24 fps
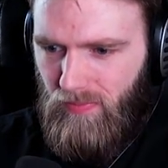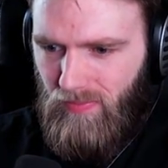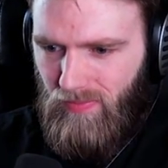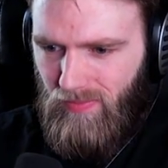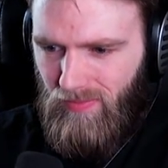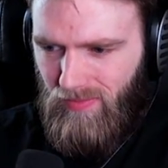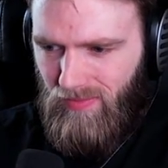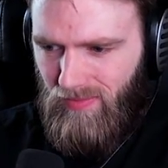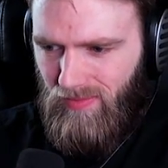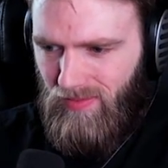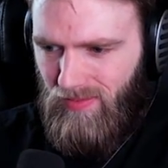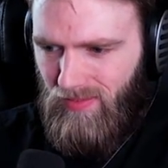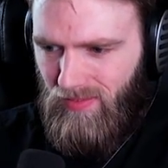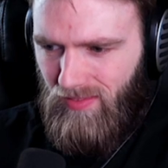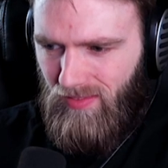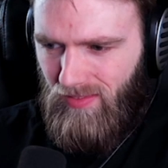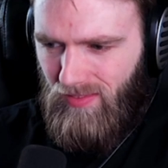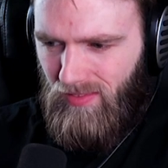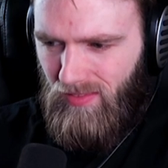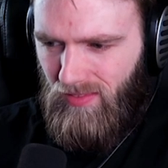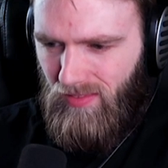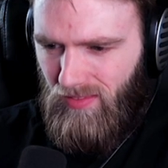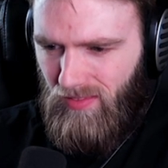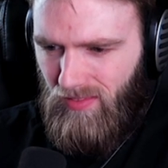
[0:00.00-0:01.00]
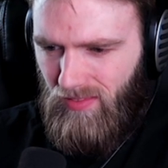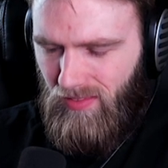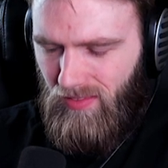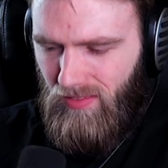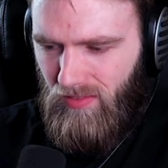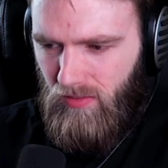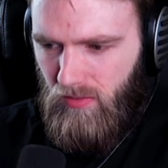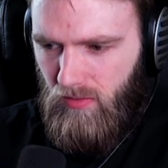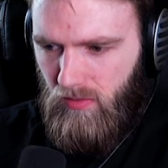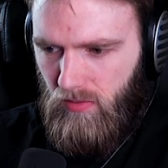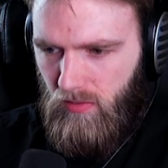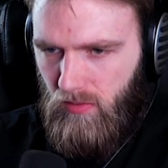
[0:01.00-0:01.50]

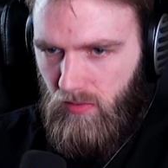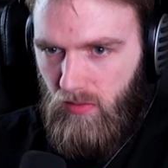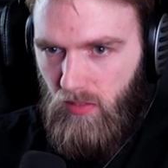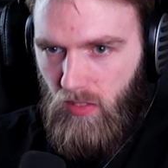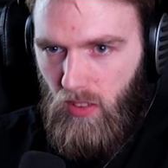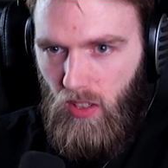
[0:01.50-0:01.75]
(silence)